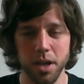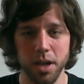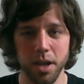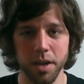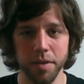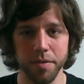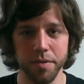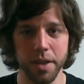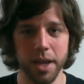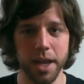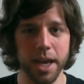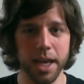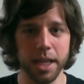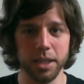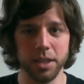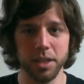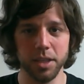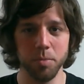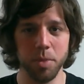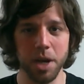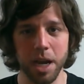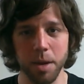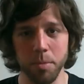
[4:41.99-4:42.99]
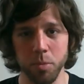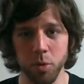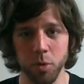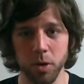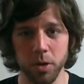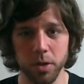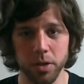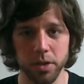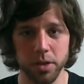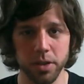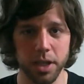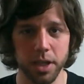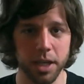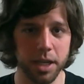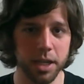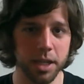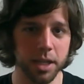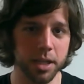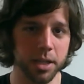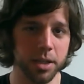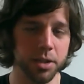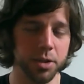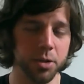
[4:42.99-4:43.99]
If they had to buy books
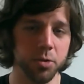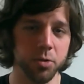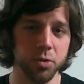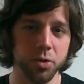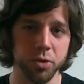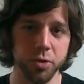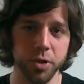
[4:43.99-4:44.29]
and use